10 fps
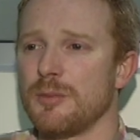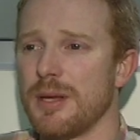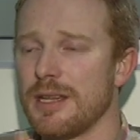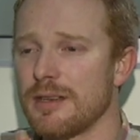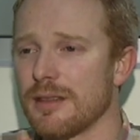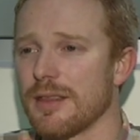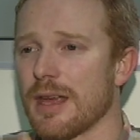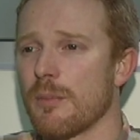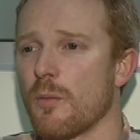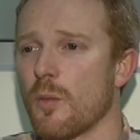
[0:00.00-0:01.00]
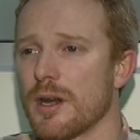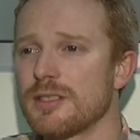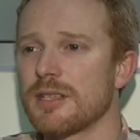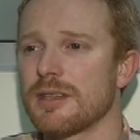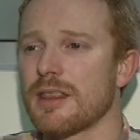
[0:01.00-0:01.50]
speaking to them, what
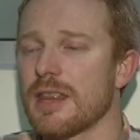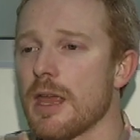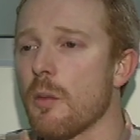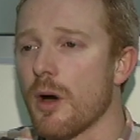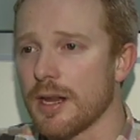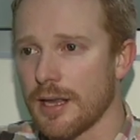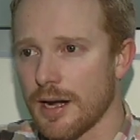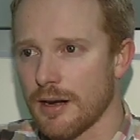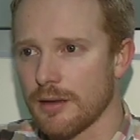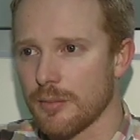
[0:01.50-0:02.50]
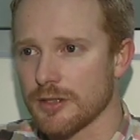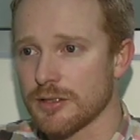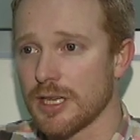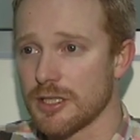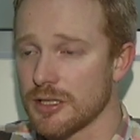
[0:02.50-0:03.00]
is it that they want to get out of the
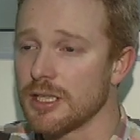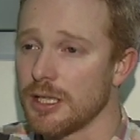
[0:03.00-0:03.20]
presentation?